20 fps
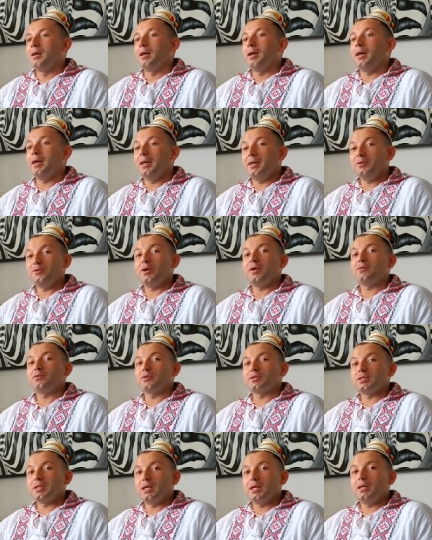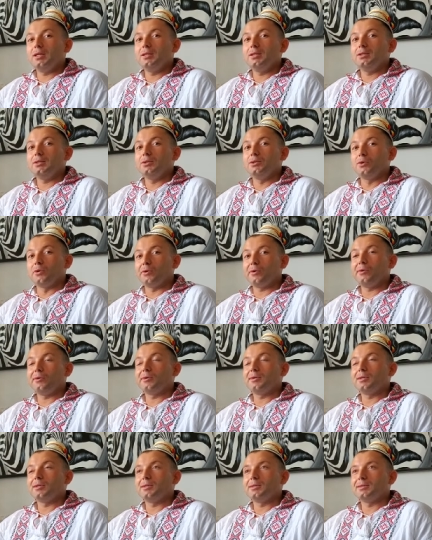And you have to say
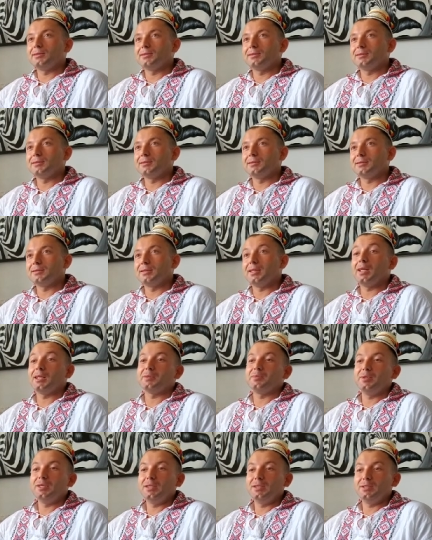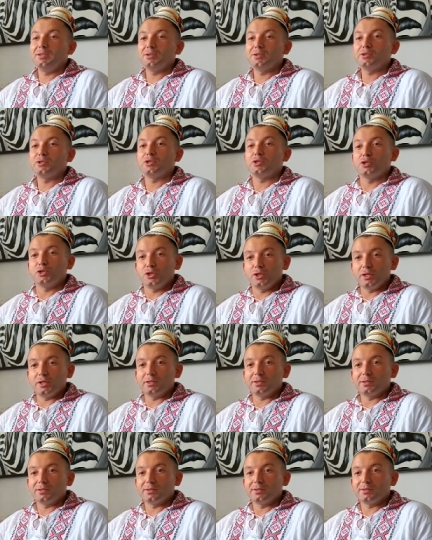Norok, that means
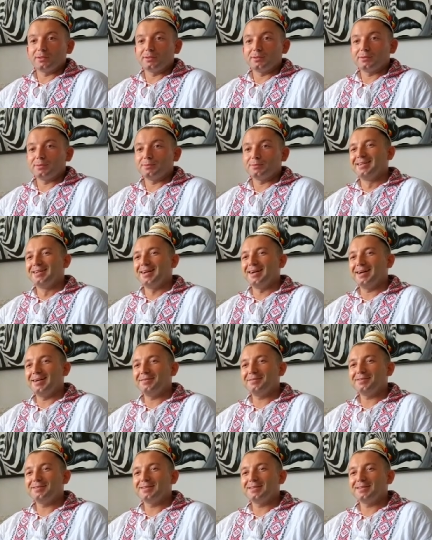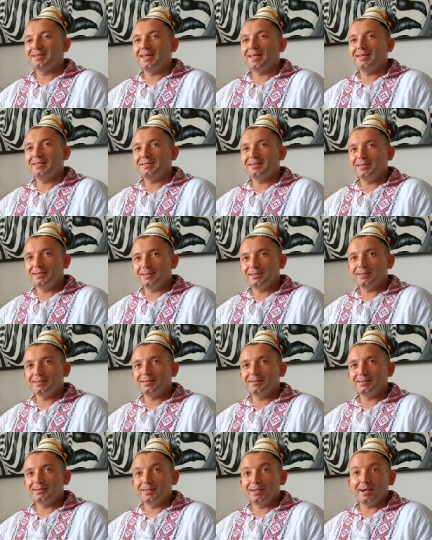cheers. After tasting
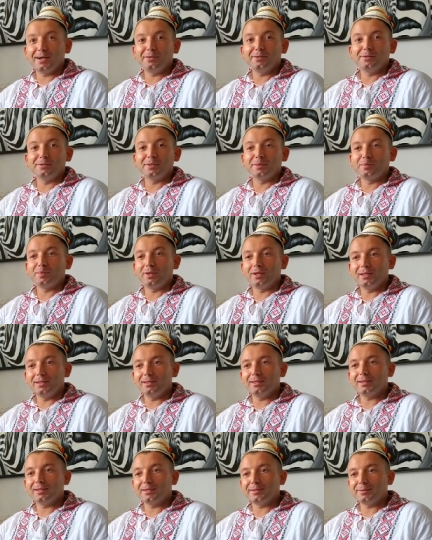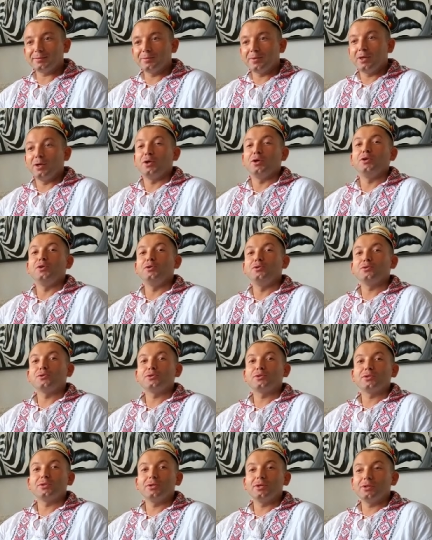our palinka, you
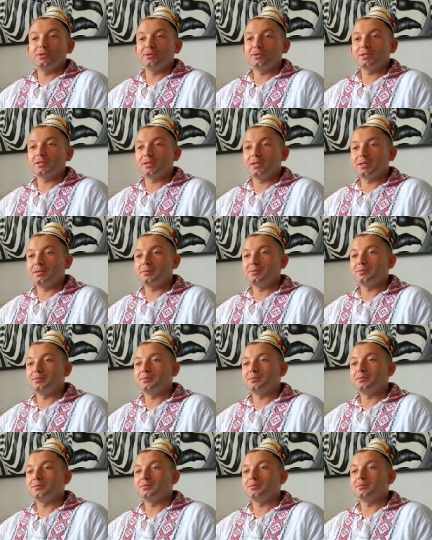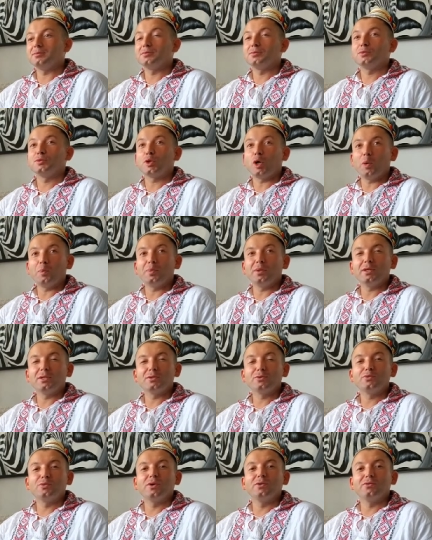should know some topics
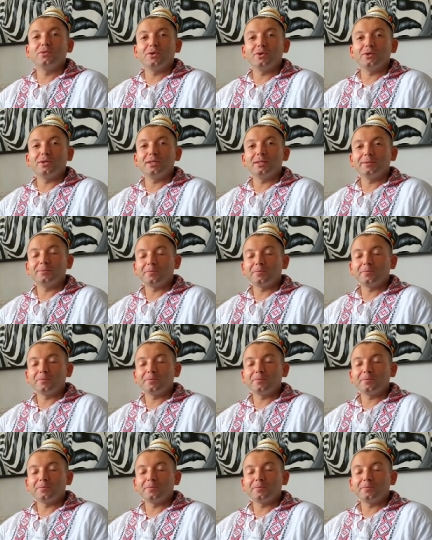to avoid.